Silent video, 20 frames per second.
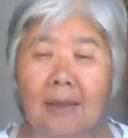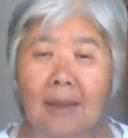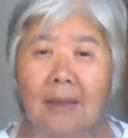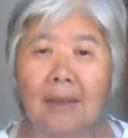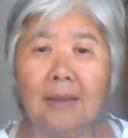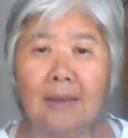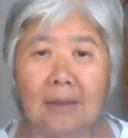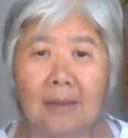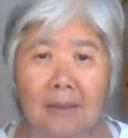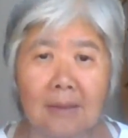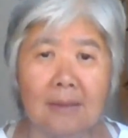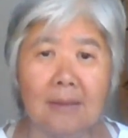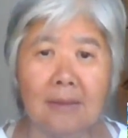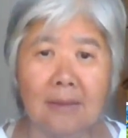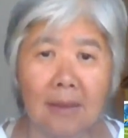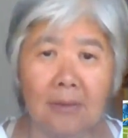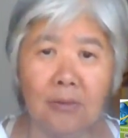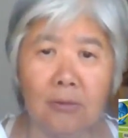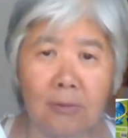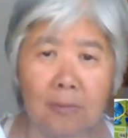there
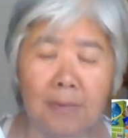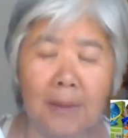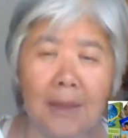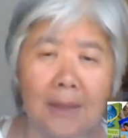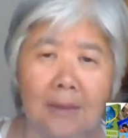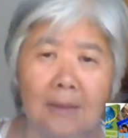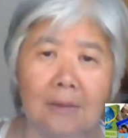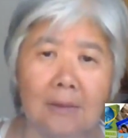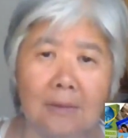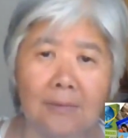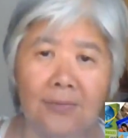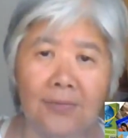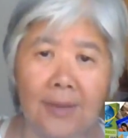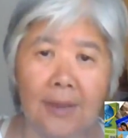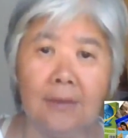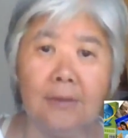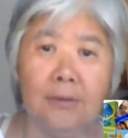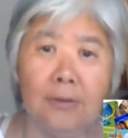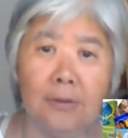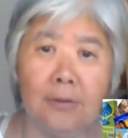is a tremendous
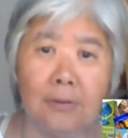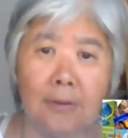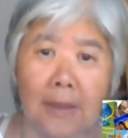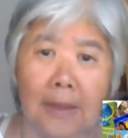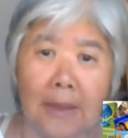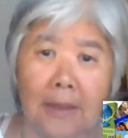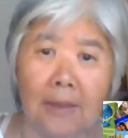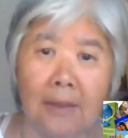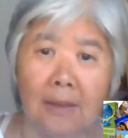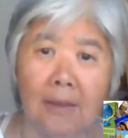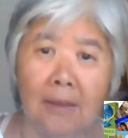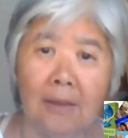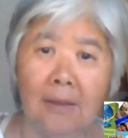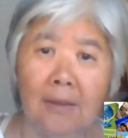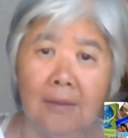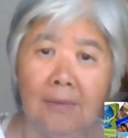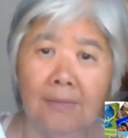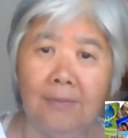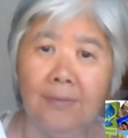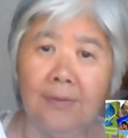failure rate
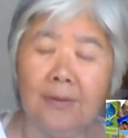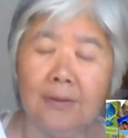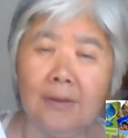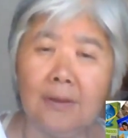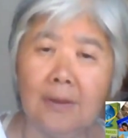for